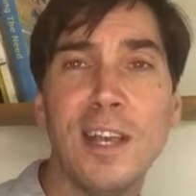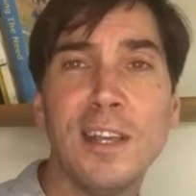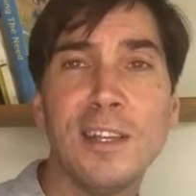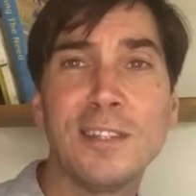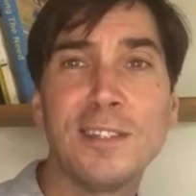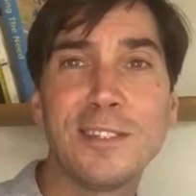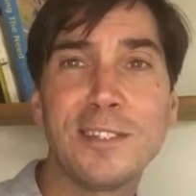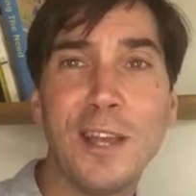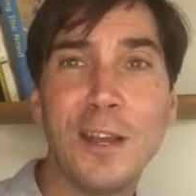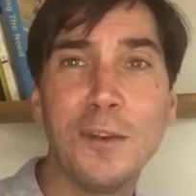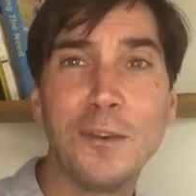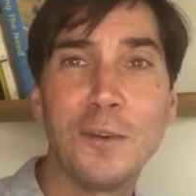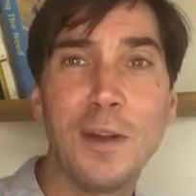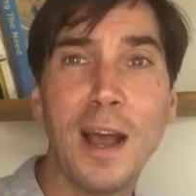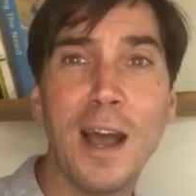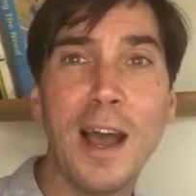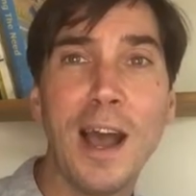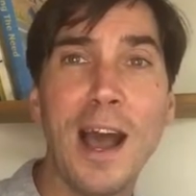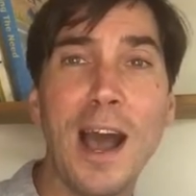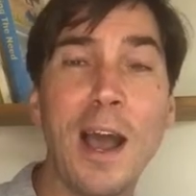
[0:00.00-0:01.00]
So
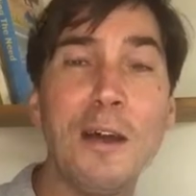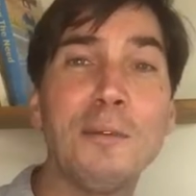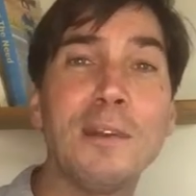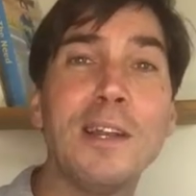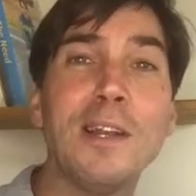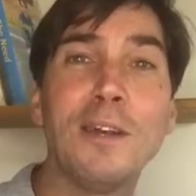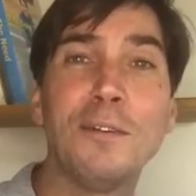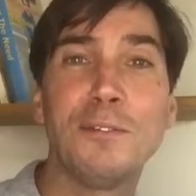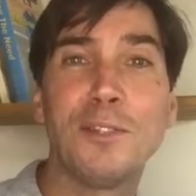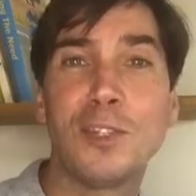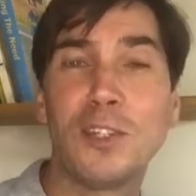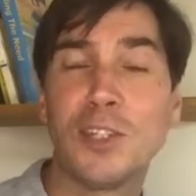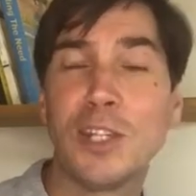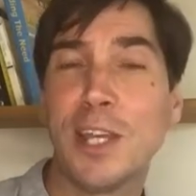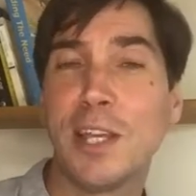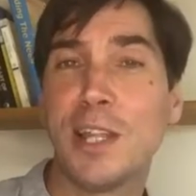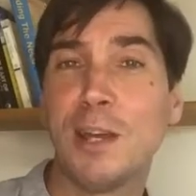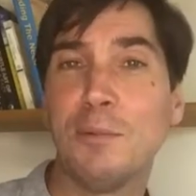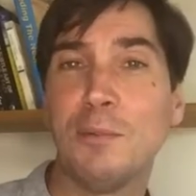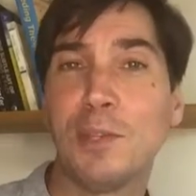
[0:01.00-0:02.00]
I would love to
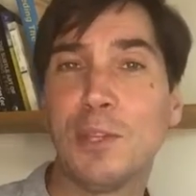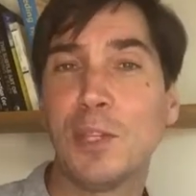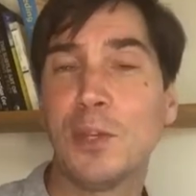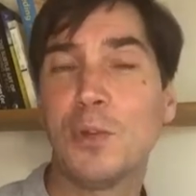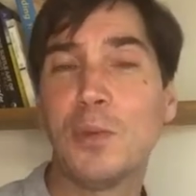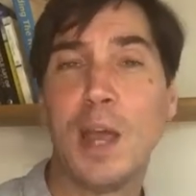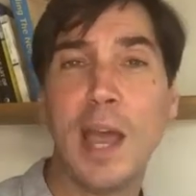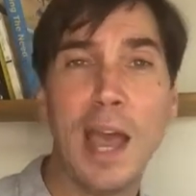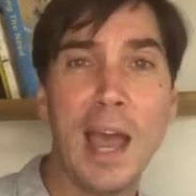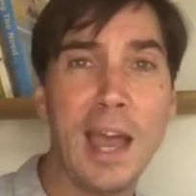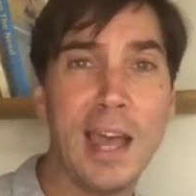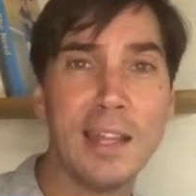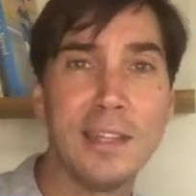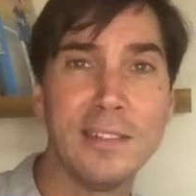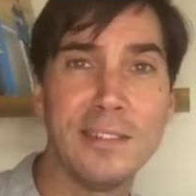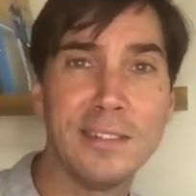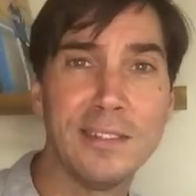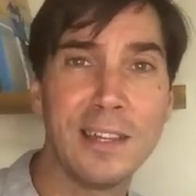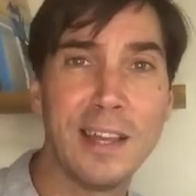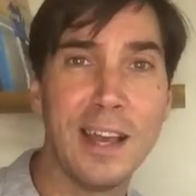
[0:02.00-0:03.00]
share that with you,
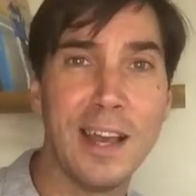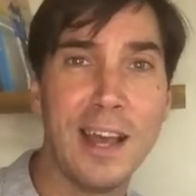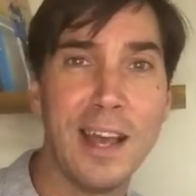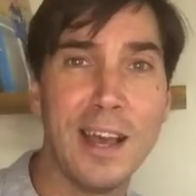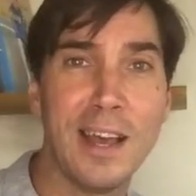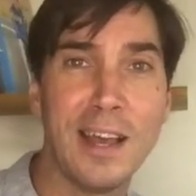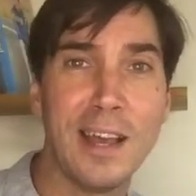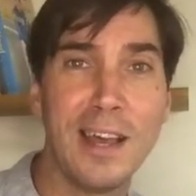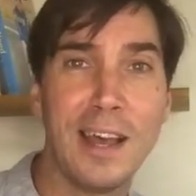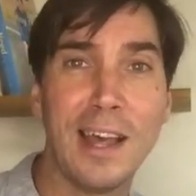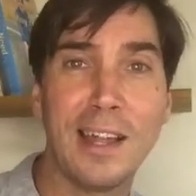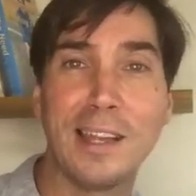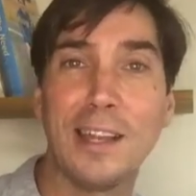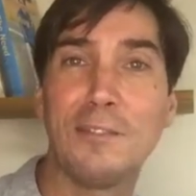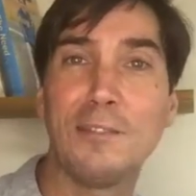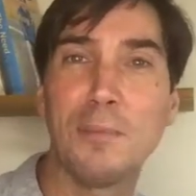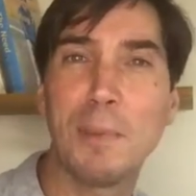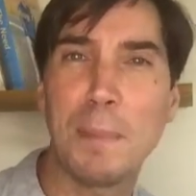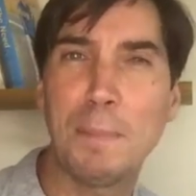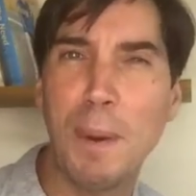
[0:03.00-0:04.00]
and I'd
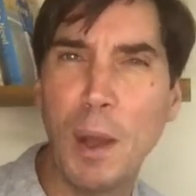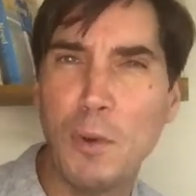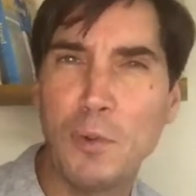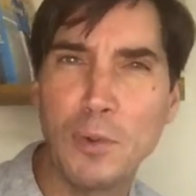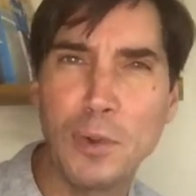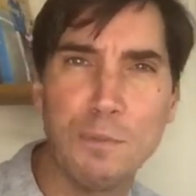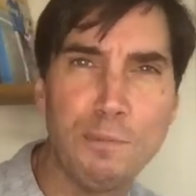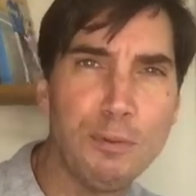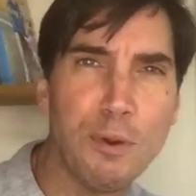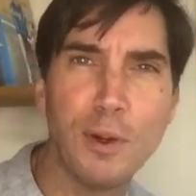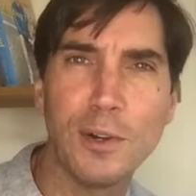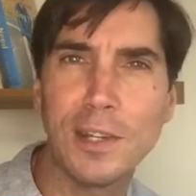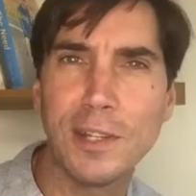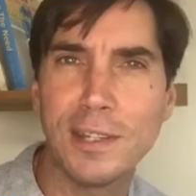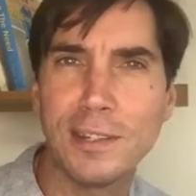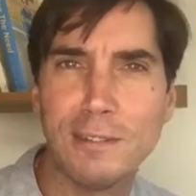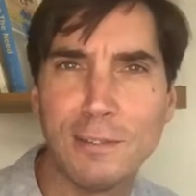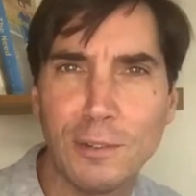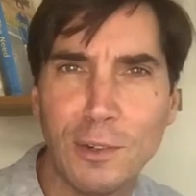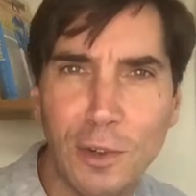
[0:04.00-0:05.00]
love to be poked and prodded
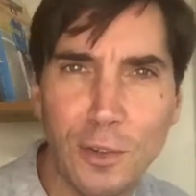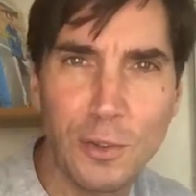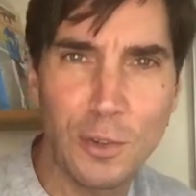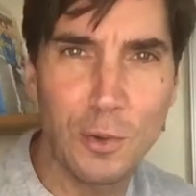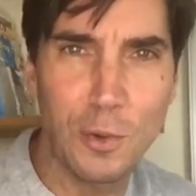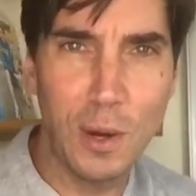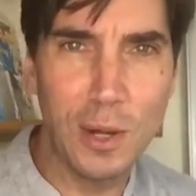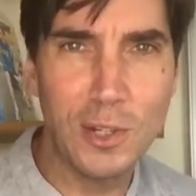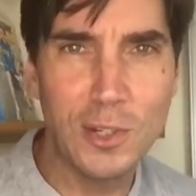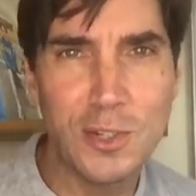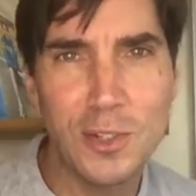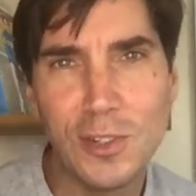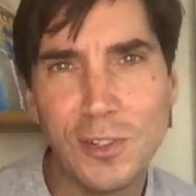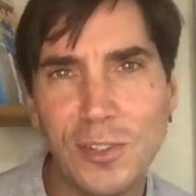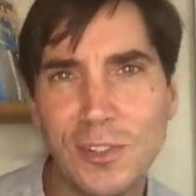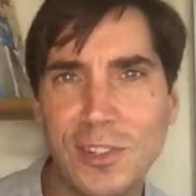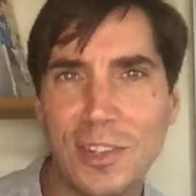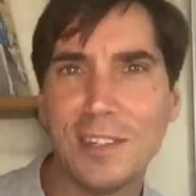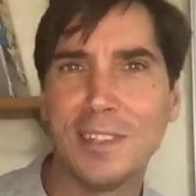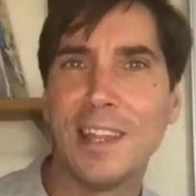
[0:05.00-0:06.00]
and lots of
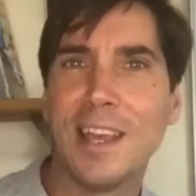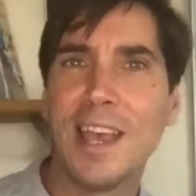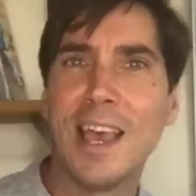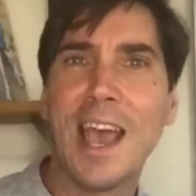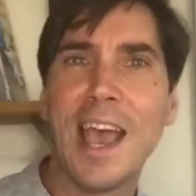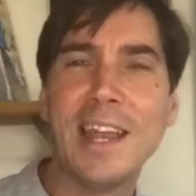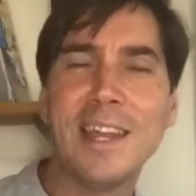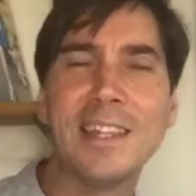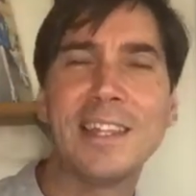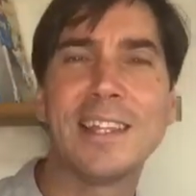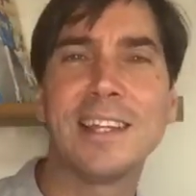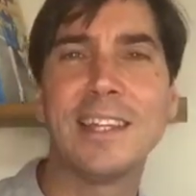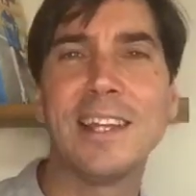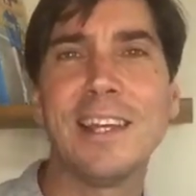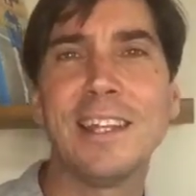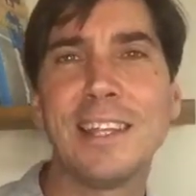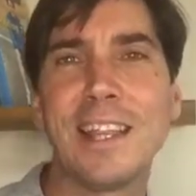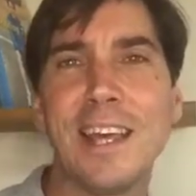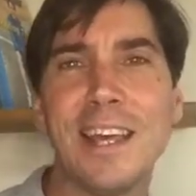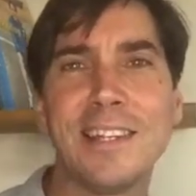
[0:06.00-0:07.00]
questions and anything
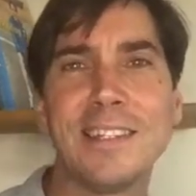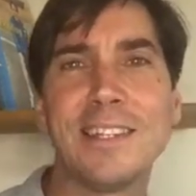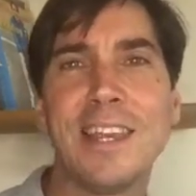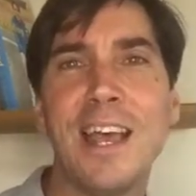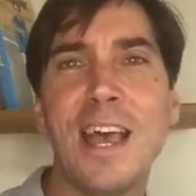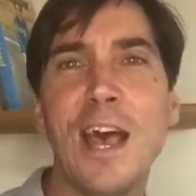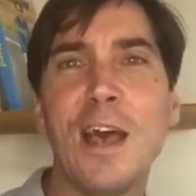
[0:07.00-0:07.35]
like that.